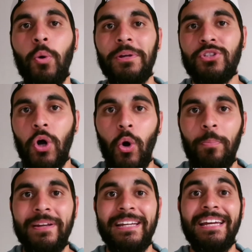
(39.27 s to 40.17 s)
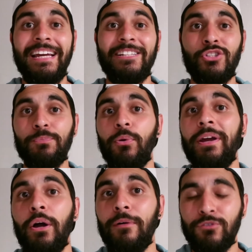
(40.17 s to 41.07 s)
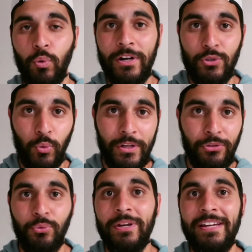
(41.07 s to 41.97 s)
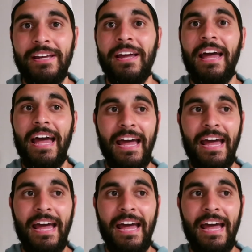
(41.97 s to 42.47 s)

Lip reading: going to open in spring of 2023.